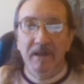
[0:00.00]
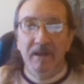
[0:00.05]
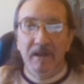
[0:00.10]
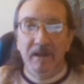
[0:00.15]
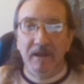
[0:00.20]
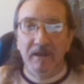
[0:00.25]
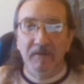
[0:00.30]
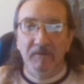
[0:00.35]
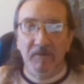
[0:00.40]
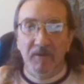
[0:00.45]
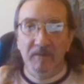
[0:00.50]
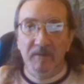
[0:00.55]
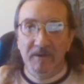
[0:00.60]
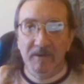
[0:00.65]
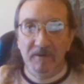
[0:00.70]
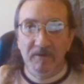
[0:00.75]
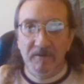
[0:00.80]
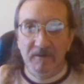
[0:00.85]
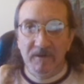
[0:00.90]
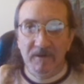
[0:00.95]
And
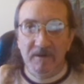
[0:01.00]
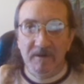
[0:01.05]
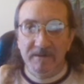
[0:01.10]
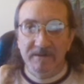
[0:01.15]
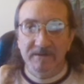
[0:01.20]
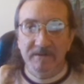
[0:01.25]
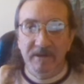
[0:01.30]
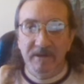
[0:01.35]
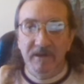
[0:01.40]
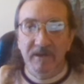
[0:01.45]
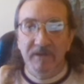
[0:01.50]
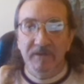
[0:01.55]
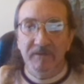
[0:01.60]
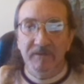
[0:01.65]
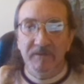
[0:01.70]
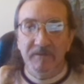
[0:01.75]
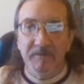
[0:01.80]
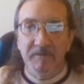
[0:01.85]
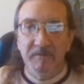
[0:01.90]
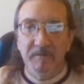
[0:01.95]
criminal law
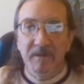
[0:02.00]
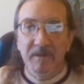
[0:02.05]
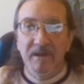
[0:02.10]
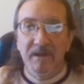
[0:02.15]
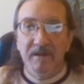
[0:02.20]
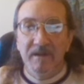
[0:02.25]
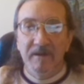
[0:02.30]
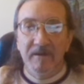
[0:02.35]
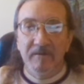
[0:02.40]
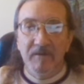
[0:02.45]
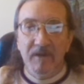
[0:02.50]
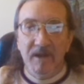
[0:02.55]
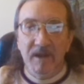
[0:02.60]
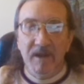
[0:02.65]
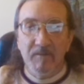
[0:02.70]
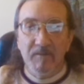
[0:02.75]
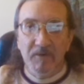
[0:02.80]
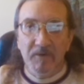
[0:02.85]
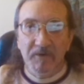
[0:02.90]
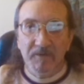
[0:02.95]
says if any
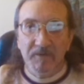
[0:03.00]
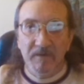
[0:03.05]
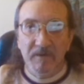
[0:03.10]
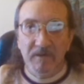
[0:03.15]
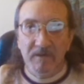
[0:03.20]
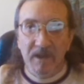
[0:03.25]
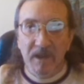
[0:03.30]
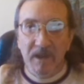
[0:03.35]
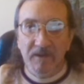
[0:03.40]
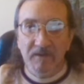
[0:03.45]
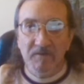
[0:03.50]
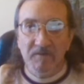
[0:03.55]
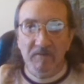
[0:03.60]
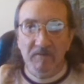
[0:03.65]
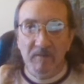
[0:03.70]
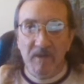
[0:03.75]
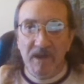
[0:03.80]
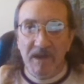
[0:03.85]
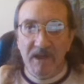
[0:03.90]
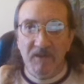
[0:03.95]
person takes your
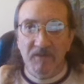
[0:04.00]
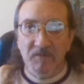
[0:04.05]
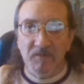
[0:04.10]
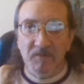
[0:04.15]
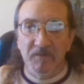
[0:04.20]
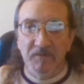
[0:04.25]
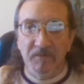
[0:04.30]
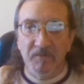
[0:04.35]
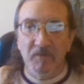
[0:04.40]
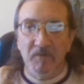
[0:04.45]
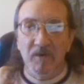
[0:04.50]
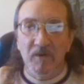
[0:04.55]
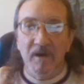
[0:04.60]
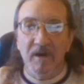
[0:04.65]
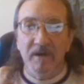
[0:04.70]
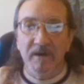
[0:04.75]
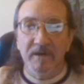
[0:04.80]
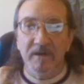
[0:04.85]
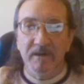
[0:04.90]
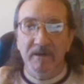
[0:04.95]
money through
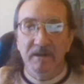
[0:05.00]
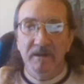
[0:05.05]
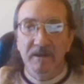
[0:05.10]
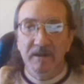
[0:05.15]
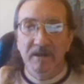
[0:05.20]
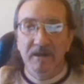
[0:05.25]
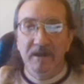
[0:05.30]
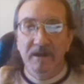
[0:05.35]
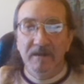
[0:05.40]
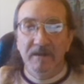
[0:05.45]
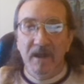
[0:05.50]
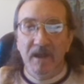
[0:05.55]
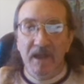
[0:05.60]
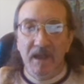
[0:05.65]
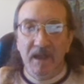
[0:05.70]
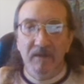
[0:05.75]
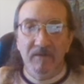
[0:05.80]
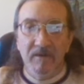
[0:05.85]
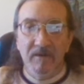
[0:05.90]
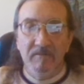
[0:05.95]
fraud, they
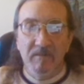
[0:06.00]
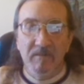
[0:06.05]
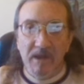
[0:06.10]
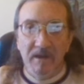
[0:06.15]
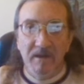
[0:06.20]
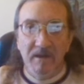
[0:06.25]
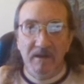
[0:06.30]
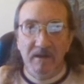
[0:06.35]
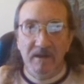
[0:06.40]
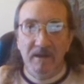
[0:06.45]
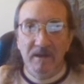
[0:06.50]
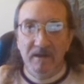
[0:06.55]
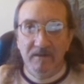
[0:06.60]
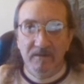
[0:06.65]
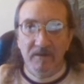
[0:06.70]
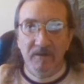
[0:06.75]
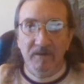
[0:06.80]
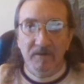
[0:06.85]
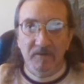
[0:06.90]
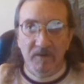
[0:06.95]
have committed
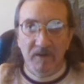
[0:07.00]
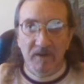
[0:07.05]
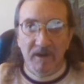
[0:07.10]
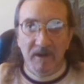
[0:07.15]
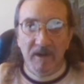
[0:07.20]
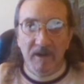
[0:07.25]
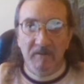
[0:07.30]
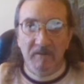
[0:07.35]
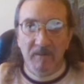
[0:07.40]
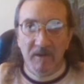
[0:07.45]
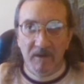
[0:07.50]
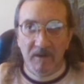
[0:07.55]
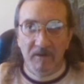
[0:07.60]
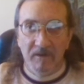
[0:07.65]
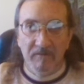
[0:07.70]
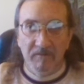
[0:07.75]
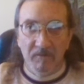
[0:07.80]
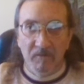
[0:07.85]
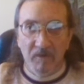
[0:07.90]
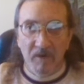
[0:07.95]
the crime
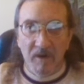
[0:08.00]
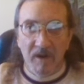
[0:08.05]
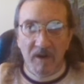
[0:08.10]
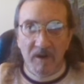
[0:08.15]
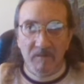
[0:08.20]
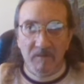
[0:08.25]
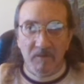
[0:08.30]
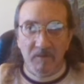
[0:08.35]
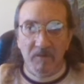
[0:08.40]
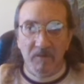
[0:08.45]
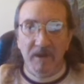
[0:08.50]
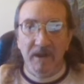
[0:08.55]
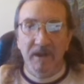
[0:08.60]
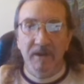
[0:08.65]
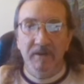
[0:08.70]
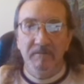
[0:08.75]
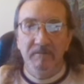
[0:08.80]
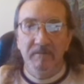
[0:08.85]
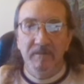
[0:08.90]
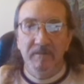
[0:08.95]
of robbery.
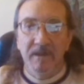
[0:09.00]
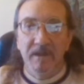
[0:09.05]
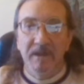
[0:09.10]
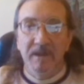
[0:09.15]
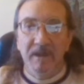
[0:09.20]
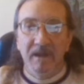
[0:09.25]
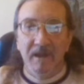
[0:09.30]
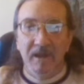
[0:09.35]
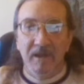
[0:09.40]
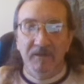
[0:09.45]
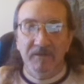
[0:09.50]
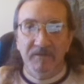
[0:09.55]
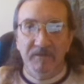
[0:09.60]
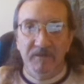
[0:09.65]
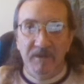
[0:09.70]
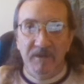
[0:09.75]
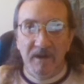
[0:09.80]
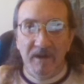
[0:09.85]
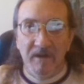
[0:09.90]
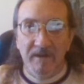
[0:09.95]
It's
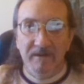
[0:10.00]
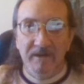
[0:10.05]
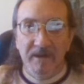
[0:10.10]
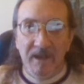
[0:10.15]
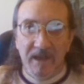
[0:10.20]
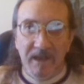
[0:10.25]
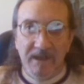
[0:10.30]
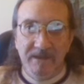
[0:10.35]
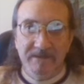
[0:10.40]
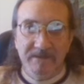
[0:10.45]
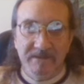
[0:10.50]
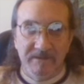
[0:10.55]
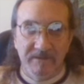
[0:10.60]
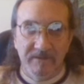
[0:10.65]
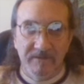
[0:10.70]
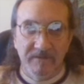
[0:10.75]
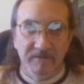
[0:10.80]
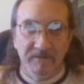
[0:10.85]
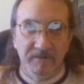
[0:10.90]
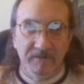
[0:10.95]
not a
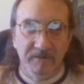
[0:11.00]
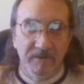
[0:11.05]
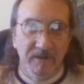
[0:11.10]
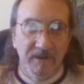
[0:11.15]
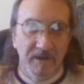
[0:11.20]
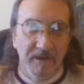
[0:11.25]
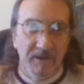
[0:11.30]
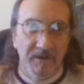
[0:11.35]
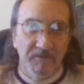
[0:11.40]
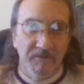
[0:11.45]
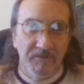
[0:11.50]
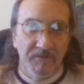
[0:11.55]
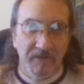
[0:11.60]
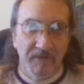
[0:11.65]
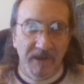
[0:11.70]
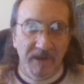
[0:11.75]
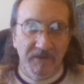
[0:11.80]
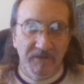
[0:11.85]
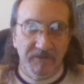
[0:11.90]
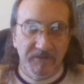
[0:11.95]
civil
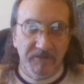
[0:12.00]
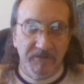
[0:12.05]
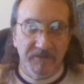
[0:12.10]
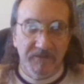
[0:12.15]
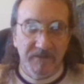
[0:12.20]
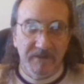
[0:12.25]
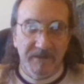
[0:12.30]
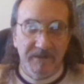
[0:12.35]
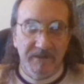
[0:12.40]
offense.